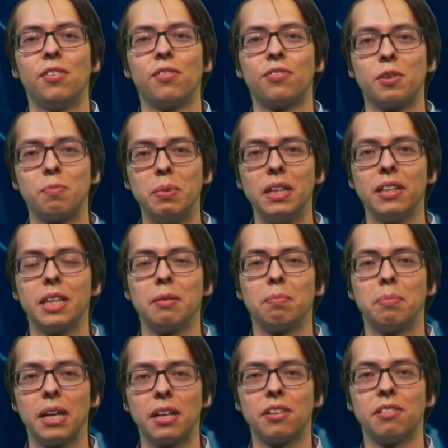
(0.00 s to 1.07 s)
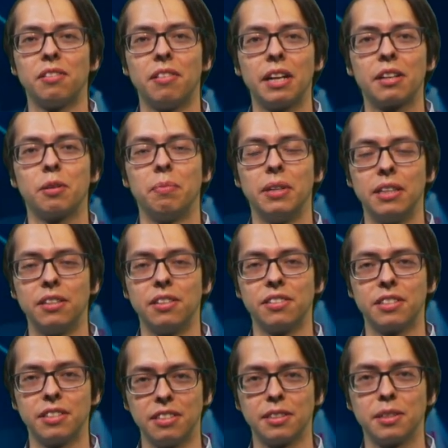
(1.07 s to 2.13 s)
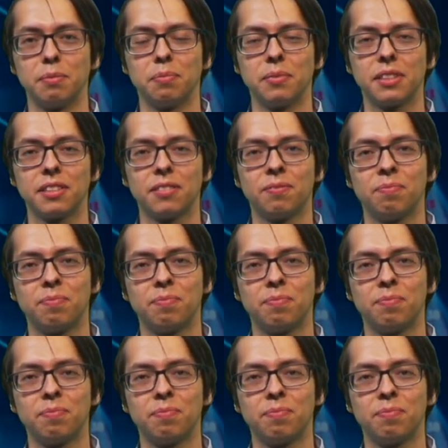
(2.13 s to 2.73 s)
for building better recommender systems.